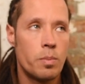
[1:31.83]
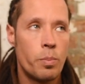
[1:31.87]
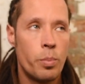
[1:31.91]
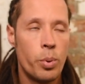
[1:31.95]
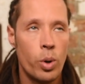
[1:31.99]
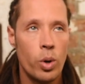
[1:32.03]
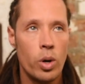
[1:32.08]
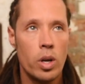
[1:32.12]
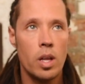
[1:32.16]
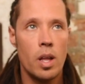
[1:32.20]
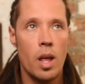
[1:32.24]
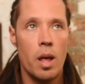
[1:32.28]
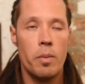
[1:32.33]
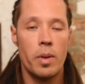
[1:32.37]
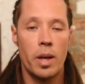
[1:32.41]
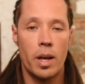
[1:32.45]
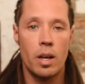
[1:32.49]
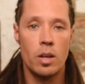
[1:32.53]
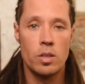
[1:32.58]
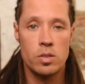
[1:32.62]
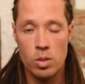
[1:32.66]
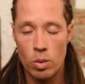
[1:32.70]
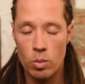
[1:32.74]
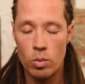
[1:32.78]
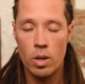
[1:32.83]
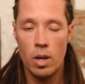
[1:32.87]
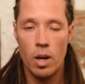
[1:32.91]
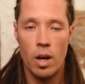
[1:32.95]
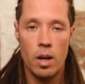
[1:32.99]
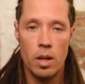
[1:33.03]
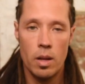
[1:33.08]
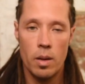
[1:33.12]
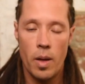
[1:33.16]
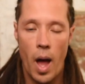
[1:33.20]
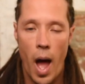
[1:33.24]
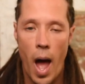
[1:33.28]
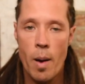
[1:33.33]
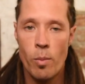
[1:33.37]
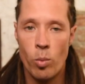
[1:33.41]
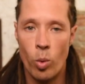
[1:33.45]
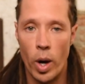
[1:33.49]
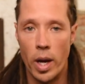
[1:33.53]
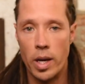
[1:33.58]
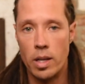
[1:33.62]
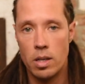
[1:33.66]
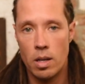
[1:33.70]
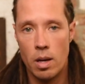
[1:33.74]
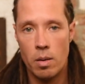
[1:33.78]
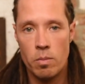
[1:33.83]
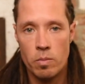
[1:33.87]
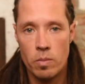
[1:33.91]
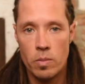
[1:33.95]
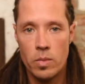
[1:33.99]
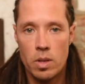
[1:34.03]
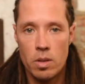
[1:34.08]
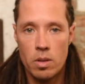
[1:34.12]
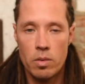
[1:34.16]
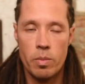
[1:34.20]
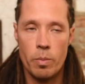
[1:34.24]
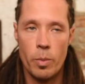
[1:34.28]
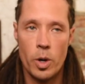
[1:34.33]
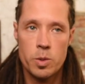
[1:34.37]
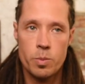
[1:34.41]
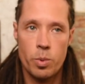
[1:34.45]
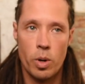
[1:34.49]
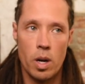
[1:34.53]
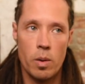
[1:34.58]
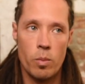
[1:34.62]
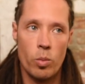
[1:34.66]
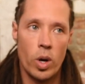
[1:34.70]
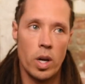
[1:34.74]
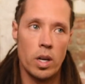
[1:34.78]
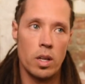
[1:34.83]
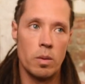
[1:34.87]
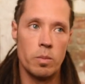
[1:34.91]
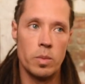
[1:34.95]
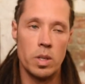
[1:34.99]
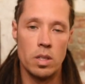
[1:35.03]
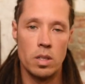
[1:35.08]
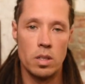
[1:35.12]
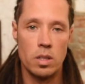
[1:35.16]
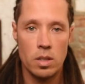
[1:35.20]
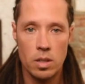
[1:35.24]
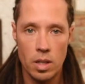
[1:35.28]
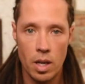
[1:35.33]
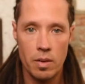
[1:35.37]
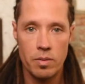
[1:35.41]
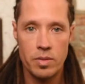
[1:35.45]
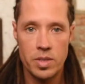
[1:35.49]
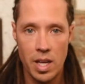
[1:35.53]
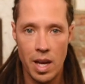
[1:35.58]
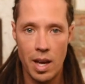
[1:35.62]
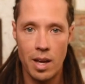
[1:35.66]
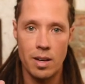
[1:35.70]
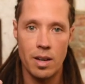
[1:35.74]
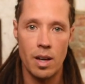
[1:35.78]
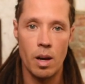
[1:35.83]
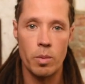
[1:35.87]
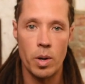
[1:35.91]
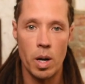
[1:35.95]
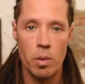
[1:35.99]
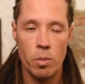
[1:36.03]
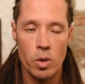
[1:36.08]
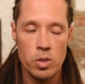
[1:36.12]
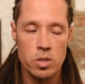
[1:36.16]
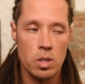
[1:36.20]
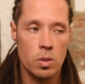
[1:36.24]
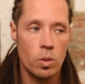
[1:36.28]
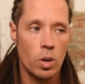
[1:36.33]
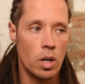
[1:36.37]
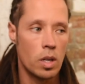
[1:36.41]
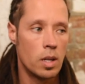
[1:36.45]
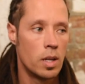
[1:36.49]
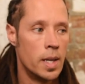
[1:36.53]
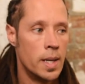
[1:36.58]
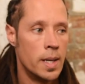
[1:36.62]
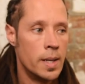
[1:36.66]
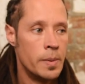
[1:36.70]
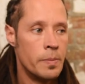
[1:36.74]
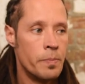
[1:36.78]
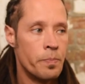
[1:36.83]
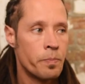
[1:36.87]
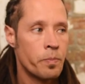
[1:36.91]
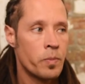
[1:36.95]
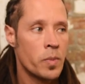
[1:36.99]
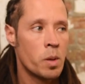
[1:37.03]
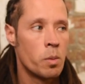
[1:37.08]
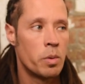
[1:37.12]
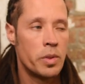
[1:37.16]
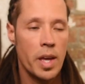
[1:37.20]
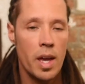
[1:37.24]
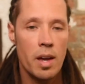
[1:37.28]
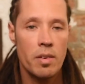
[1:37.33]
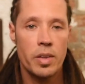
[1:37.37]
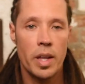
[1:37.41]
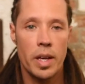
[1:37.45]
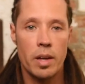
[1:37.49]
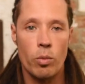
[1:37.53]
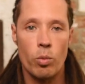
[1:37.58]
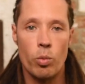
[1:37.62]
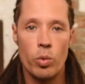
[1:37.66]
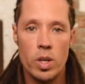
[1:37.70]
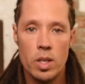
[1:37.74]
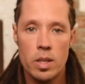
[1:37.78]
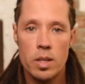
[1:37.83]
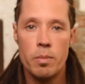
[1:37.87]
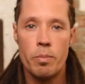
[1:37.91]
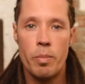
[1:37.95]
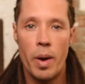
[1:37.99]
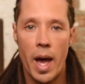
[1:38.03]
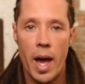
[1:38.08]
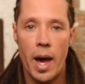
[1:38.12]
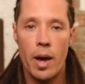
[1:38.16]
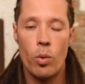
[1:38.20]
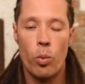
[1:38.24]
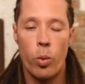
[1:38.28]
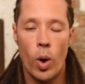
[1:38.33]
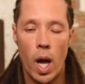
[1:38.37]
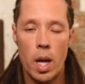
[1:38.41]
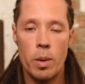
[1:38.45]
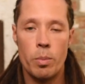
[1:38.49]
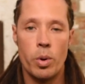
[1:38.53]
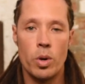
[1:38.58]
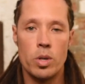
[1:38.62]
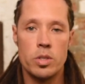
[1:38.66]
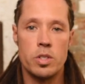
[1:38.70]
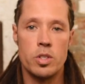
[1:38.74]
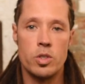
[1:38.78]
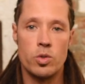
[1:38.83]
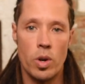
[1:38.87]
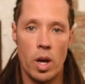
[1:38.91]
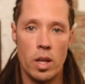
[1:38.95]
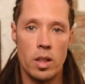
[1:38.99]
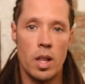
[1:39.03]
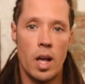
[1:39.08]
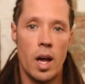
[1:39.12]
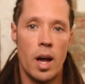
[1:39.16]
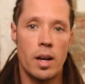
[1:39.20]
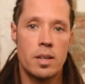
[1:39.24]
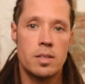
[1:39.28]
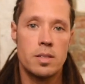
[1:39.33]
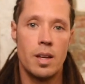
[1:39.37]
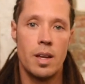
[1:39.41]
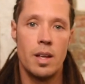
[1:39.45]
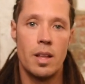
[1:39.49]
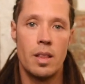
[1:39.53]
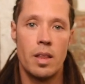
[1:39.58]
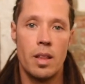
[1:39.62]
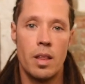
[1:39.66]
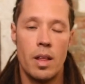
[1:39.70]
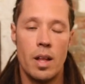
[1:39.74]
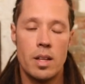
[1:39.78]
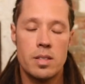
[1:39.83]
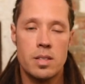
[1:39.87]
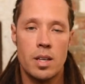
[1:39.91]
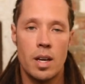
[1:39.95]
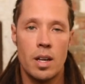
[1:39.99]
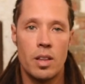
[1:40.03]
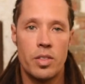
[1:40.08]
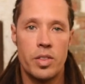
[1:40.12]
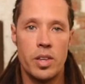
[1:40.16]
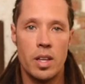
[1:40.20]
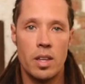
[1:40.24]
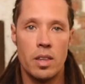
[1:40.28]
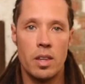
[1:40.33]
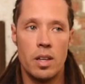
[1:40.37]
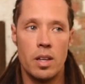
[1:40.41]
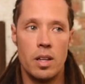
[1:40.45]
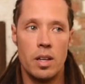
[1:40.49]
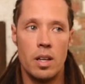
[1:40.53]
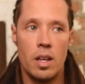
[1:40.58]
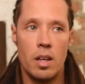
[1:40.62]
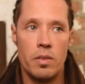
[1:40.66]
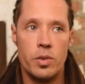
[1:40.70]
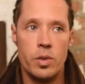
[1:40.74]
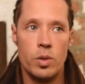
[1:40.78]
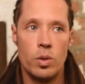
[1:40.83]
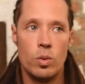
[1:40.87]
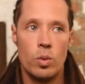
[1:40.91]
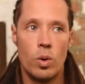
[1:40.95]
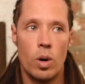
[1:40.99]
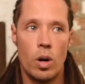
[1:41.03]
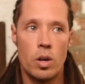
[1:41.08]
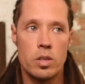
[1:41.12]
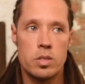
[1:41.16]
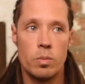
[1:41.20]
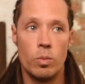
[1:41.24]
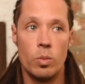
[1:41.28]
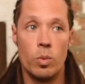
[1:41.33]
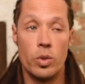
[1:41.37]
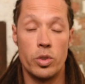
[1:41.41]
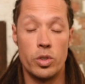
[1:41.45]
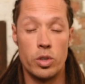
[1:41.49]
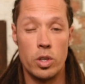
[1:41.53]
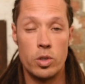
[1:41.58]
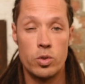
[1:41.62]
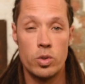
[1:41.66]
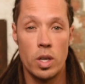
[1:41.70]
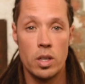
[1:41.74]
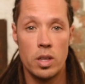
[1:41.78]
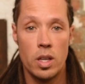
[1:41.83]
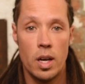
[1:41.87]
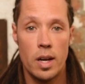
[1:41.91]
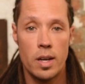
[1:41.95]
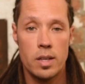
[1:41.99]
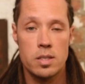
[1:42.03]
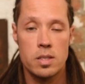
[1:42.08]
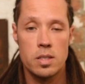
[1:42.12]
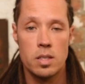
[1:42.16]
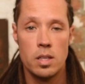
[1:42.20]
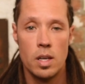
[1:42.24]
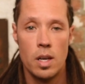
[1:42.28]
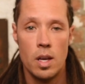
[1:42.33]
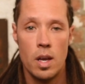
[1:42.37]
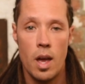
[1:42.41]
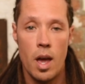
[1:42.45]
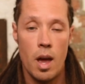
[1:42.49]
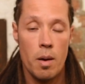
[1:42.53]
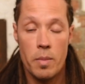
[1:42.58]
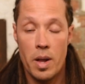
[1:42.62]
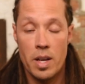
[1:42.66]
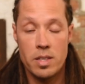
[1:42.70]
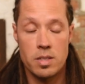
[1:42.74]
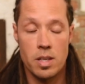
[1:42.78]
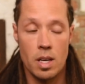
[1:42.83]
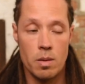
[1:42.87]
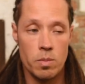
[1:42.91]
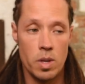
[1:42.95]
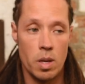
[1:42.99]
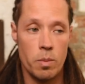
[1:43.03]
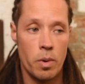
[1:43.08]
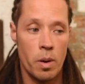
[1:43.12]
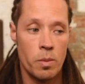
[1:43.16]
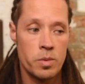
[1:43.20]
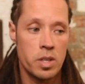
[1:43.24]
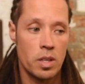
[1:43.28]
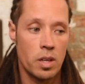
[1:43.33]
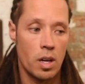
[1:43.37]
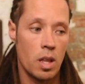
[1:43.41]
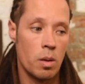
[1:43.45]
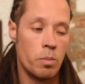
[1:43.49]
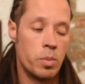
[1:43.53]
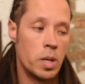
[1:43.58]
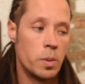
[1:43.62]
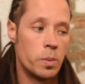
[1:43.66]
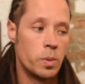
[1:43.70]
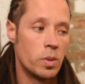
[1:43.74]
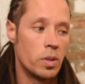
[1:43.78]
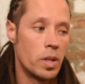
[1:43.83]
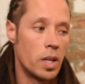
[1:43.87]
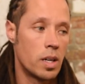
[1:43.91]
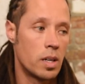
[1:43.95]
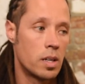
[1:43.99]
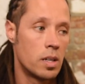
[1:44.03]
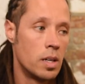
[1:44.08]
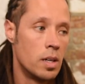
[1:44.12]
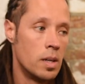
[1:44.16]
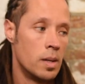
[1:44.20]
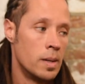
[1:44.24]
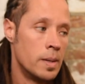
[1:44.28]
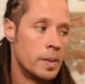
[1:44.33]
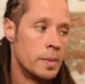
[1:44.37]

put it in like, so I'm white. I'm you know for the most part I'm white. I mean I have tan now, but I'm mostly white. They have like really bad white person dreadlocks, and it's kind of thing that if you are someone with good dreadlocks, and I'm not saying me, but I'm saying like other people, like